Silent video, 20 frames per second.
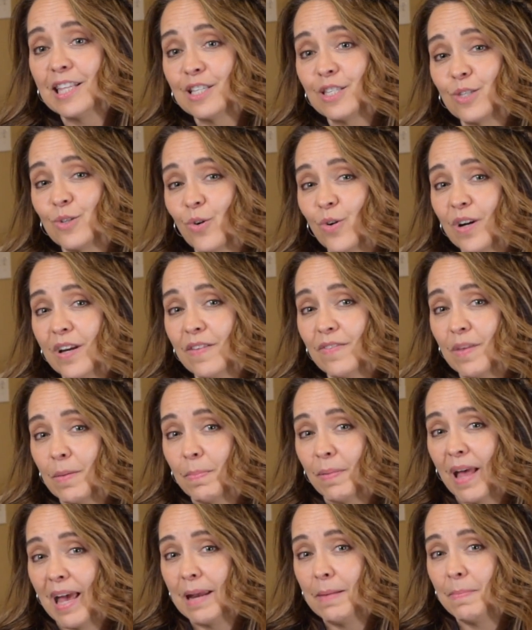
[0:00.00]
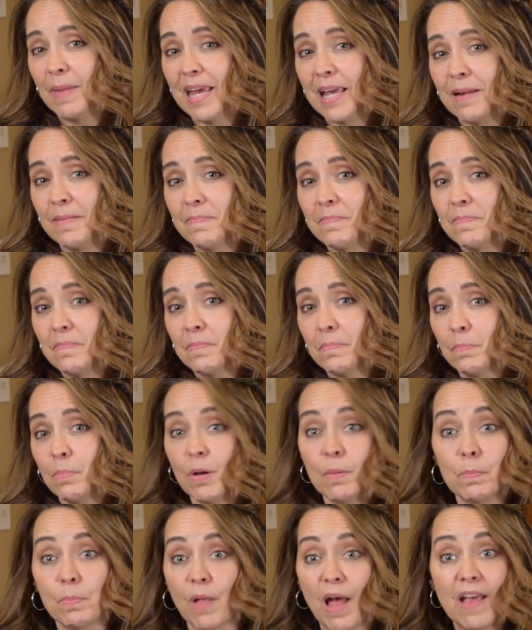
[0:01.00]
the story of the blind man,
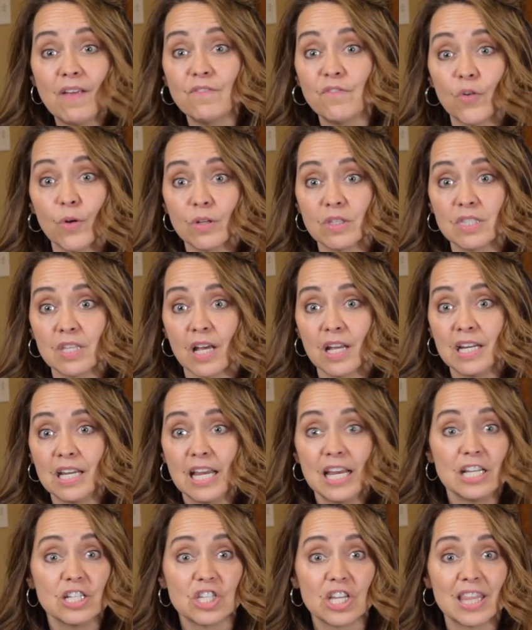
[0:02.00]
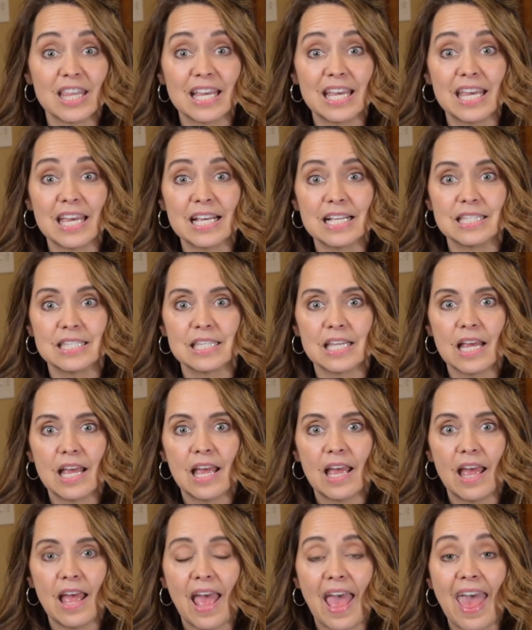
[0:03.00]
put blindfolds on each of the kids
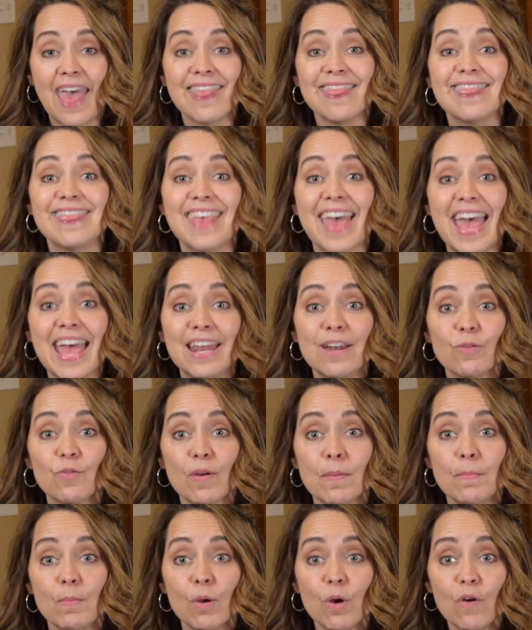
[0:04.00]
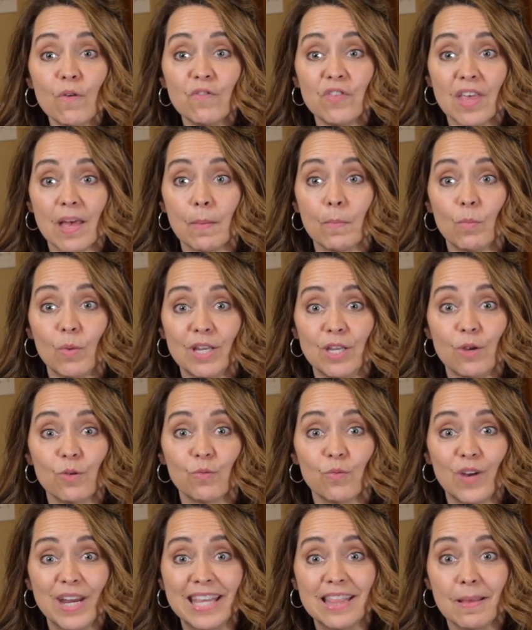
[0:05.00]
and then remove them when
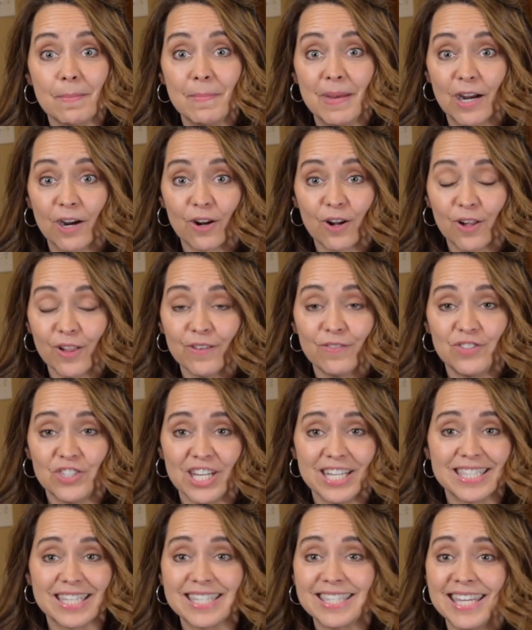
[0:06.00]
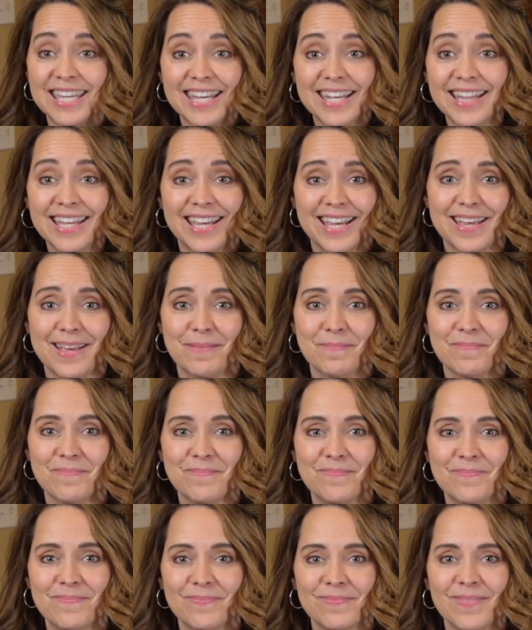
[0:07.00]
you read the miracle of Jesus healing him.
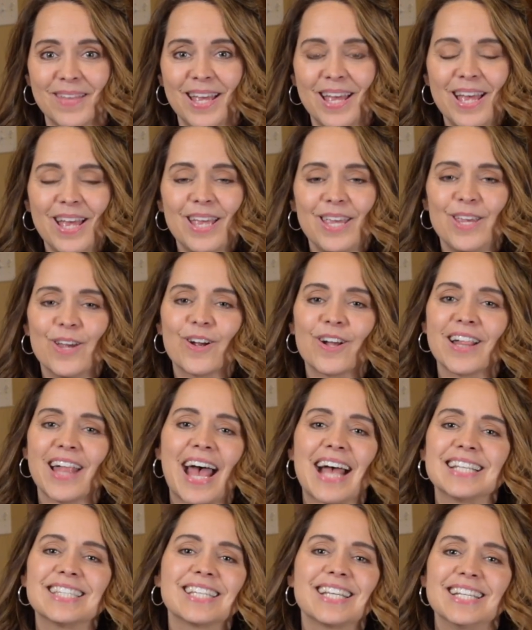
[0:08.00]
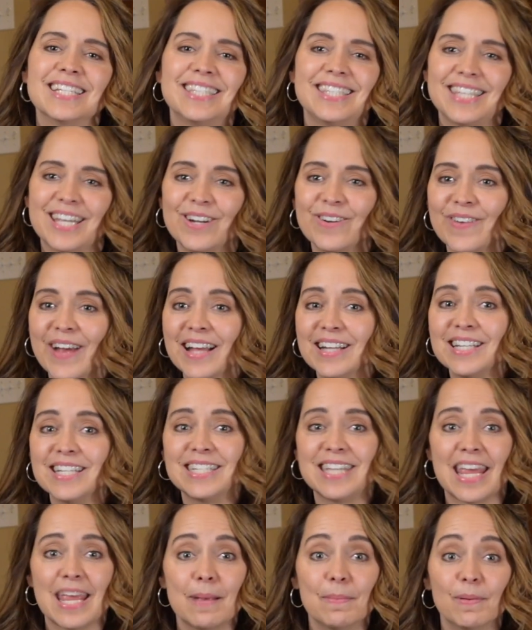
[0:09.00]
Your class could sit around a
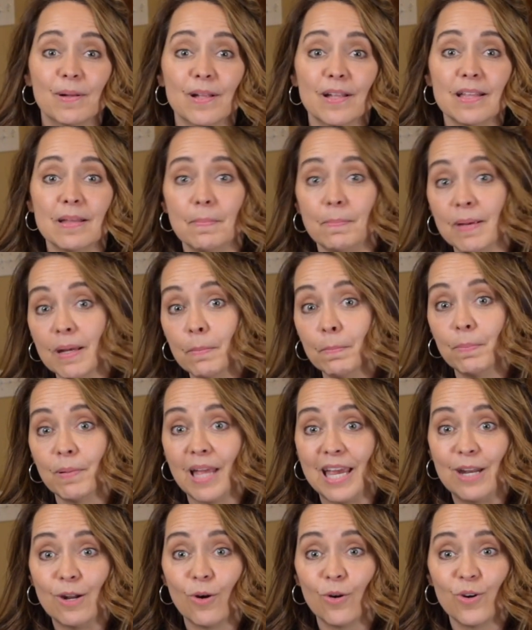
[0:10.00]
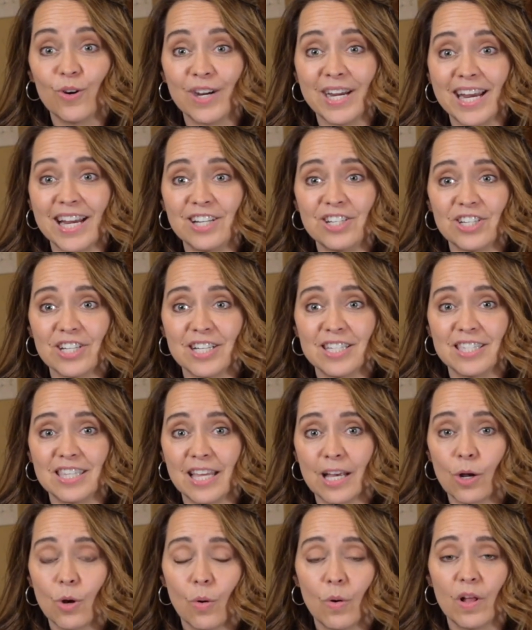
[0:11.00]
table and build Play-Doh creations
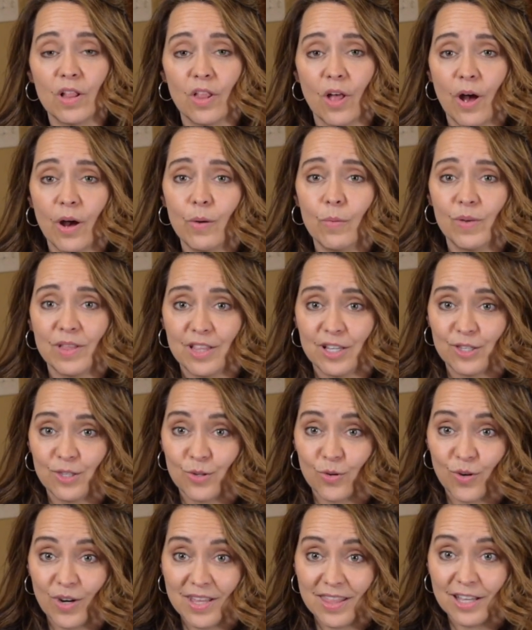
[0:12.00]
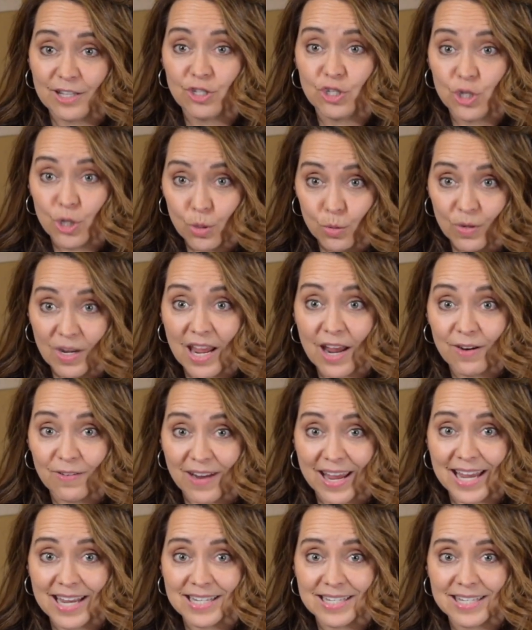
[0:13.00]
that go along with the story that you
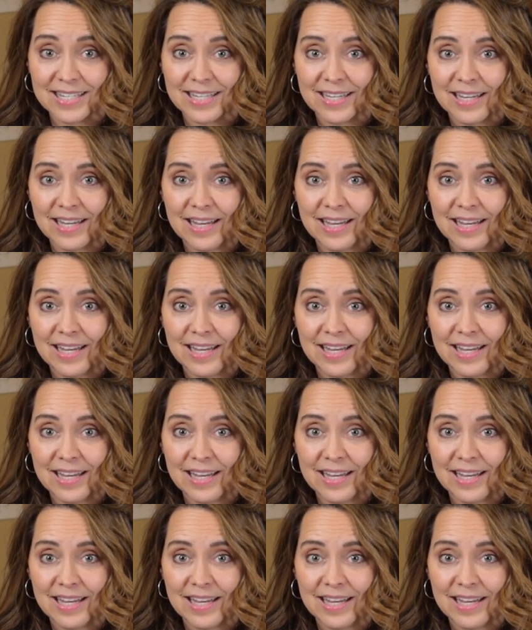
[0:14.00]
narrate.